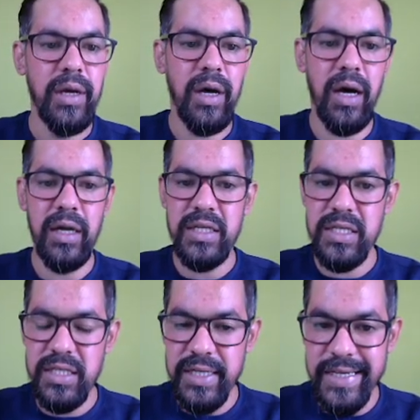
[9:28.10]
The
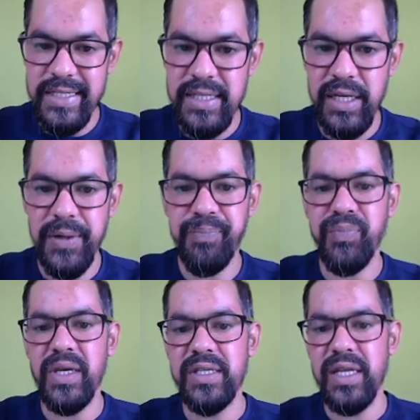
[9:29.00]
GST
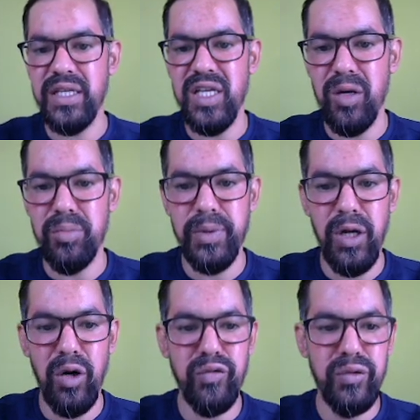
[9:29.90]
is an example
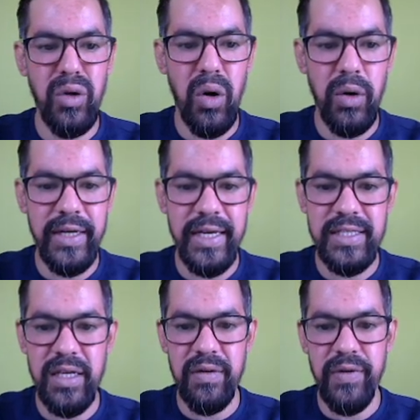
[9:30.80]
of
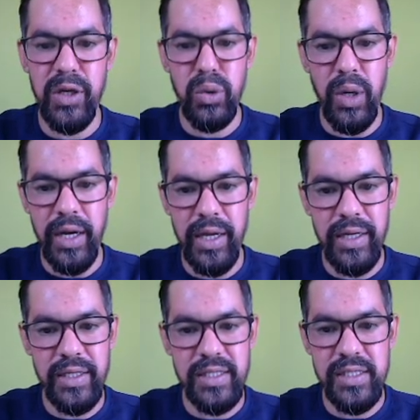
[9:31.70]
non-tax revenue.
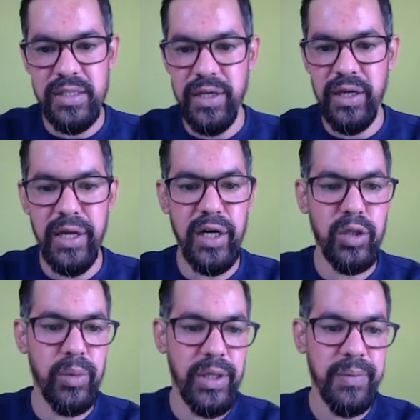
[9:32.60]
Again, this is
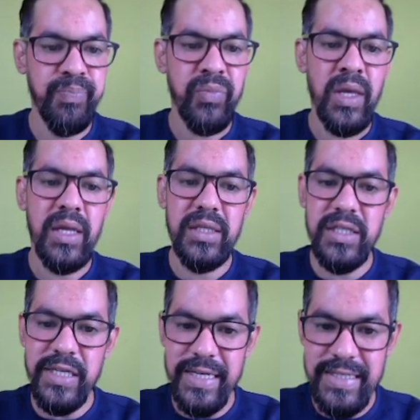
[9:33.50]
incorrect one.
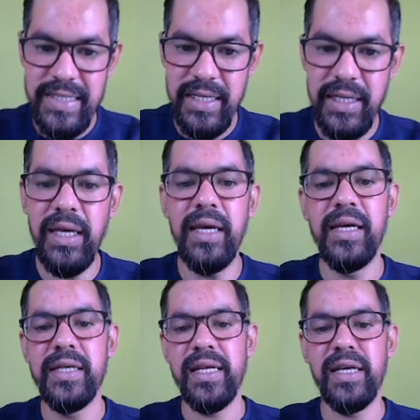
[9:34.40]
GST
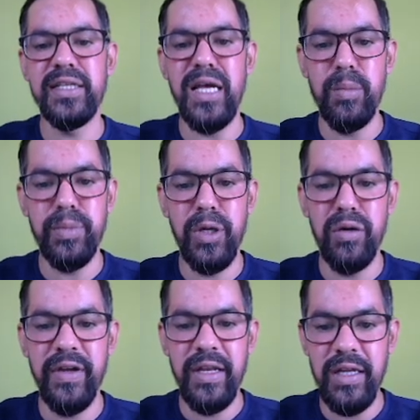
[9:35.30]
is an example
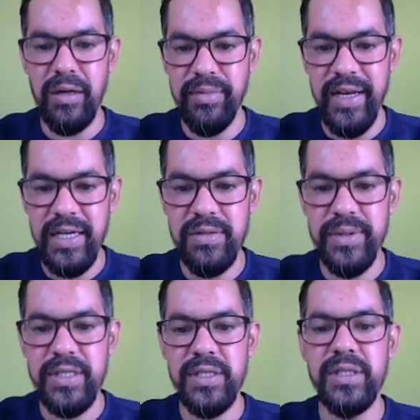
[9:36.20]
of income tax,
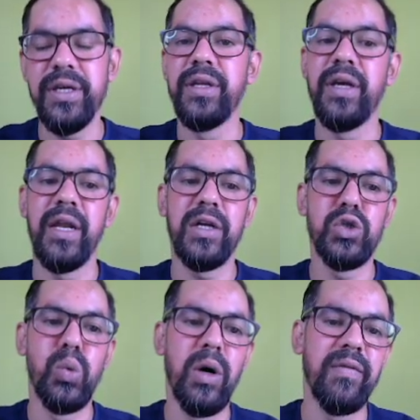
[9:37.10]
which is incorrect.
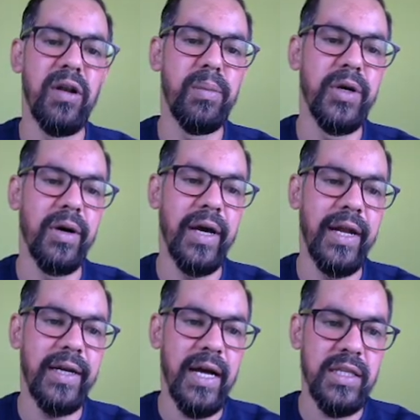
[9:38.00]
So what will be your
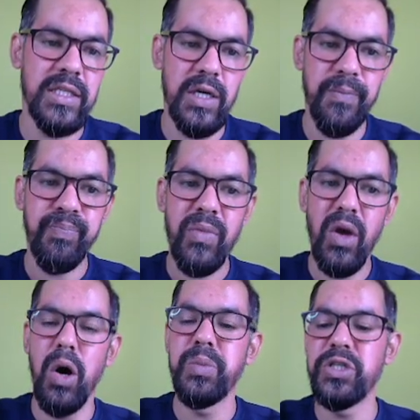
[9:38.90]
correct answer?
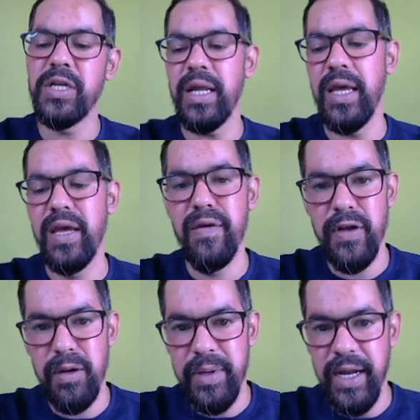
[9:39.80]
Option A
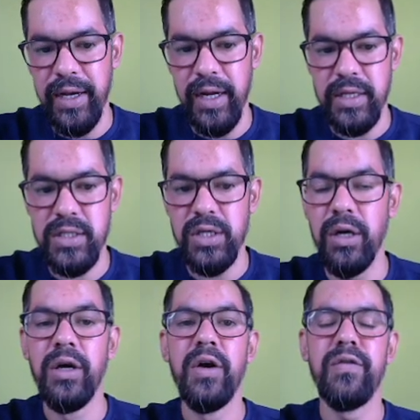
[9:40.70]
will be right
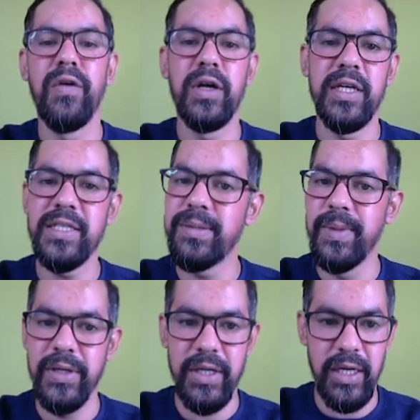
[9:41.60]
answer for this
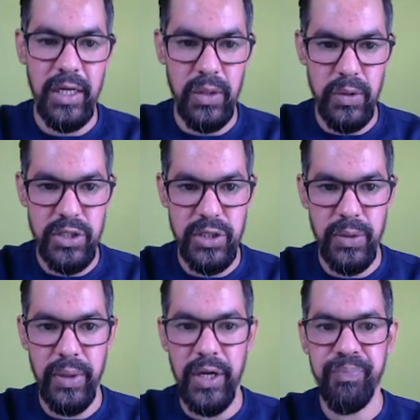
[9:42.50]
particular question.
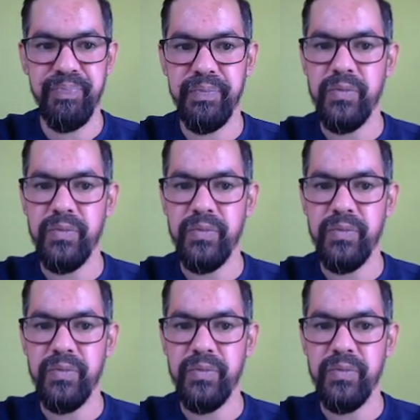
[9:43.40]
Okay,